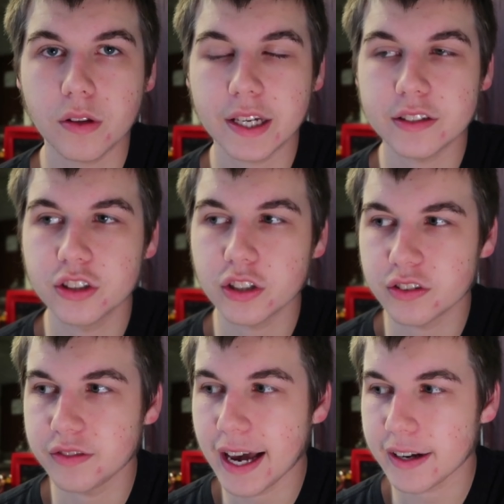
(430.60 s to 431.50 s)
Like, it's
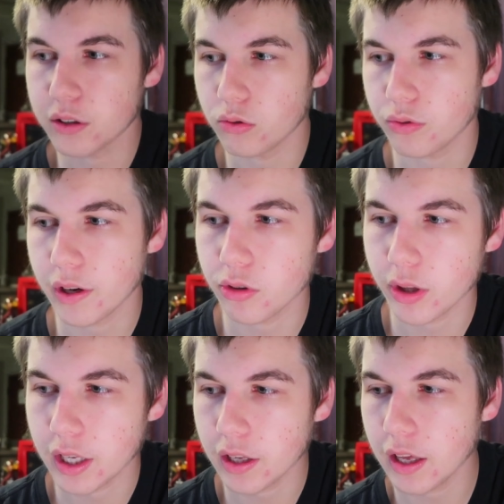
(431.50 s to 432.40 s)
just that good of a flavor,
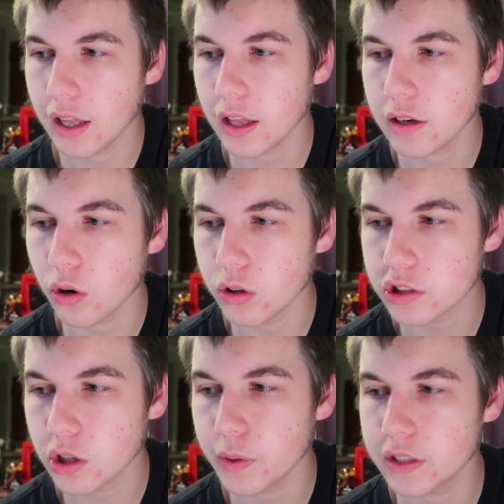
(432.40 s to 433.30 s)
like, and
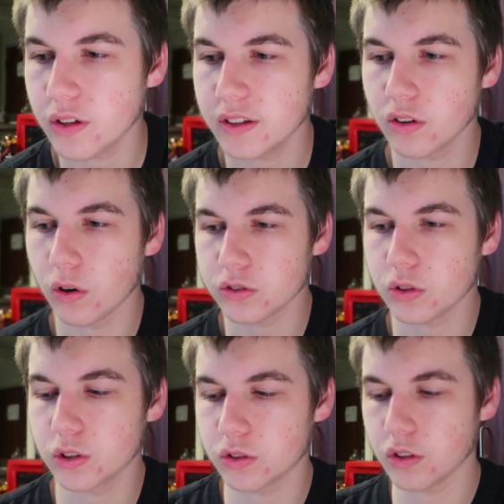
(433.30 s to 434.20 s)
also it's
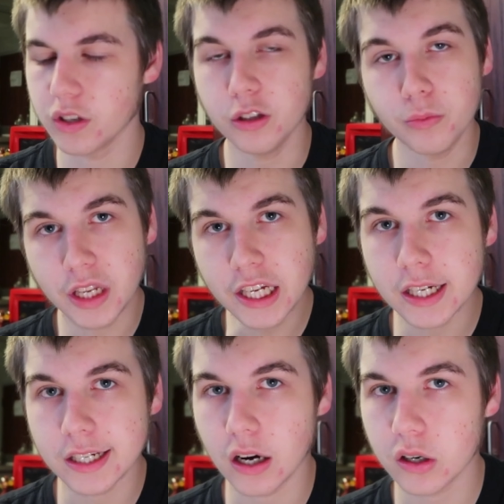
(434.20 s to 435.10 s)
also just unique
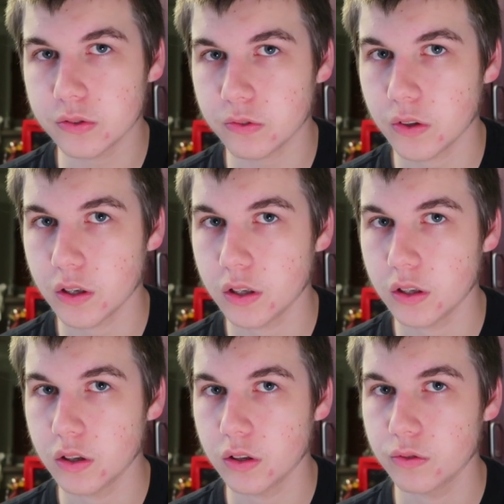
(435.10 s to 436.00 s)
enough
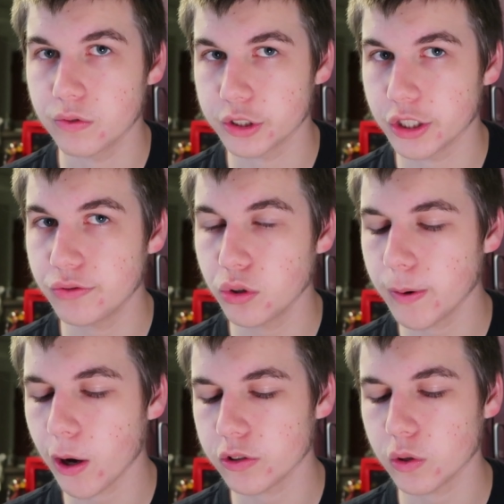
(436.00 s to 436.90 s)
for G Fuel,
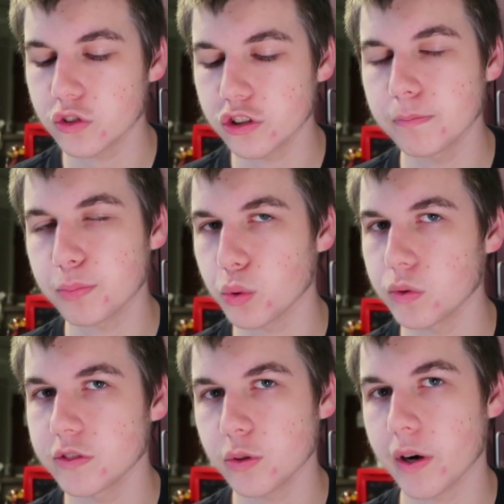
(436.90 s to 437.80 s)
but also simple
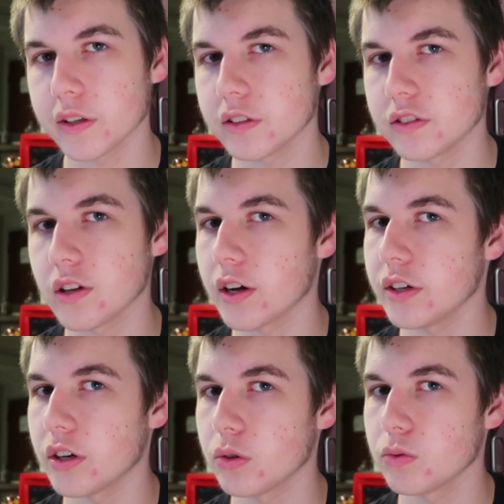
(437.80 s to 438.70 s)
to where it's not,
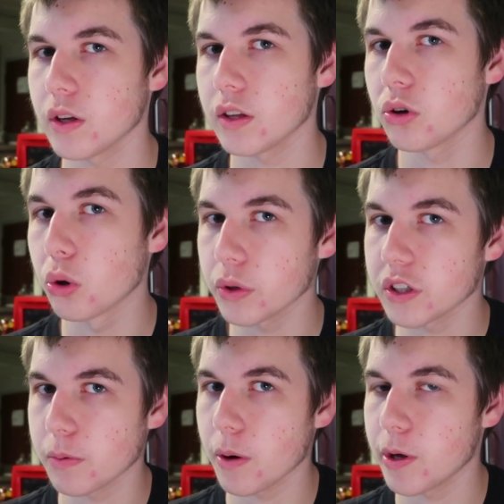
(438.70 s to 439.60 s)
you know, totally
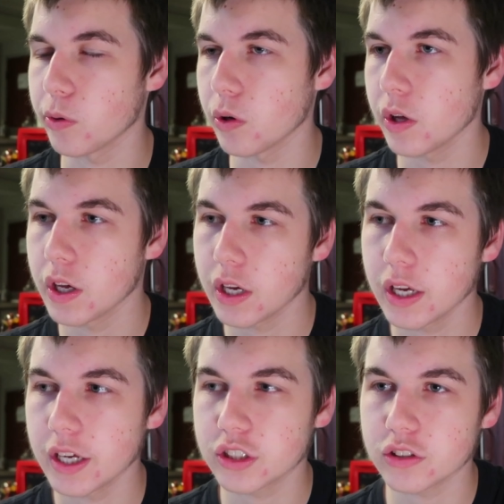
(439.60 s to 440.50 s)
experimental.
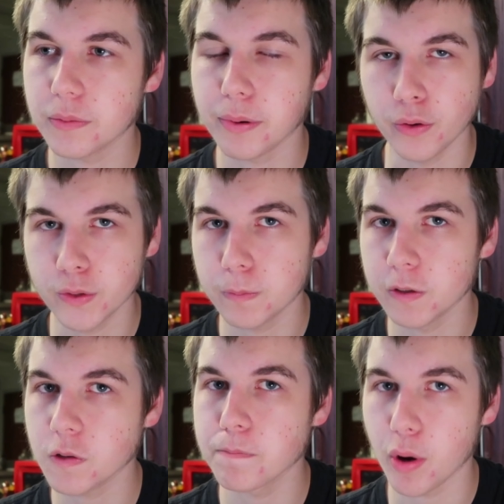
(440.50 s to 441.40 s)
It's just the perfect
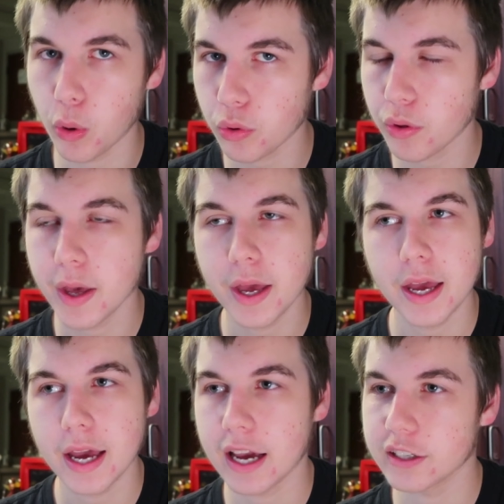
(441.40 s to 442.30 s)
mix of both,
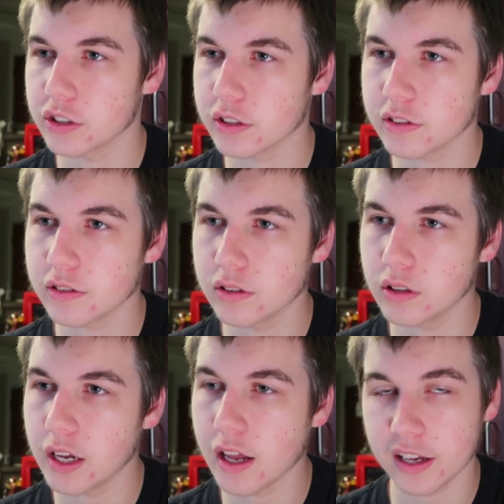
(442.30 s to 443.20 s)
and just,
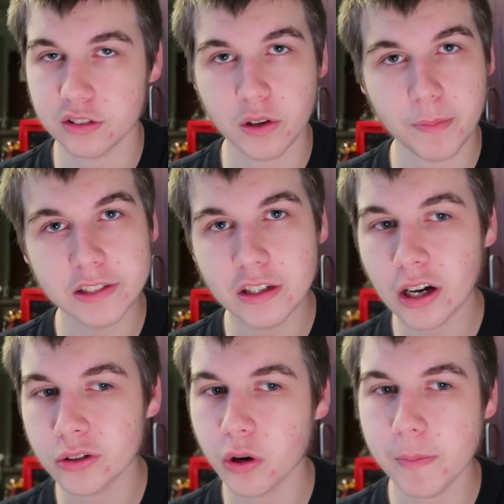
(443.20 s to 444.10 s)
it has an amazing
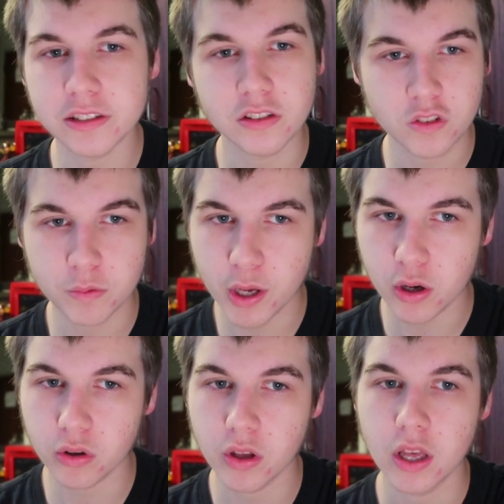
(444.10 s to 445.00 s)
color, amazing
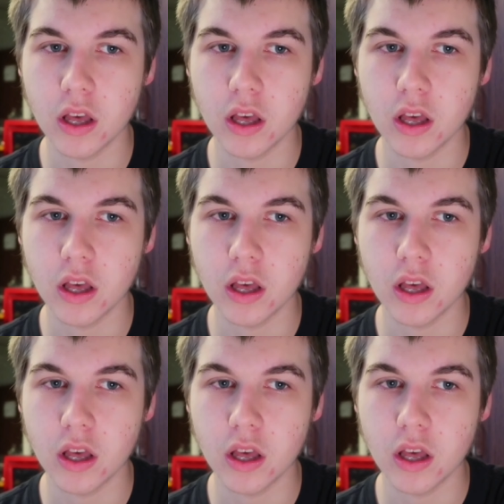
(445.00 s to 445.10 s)
smell.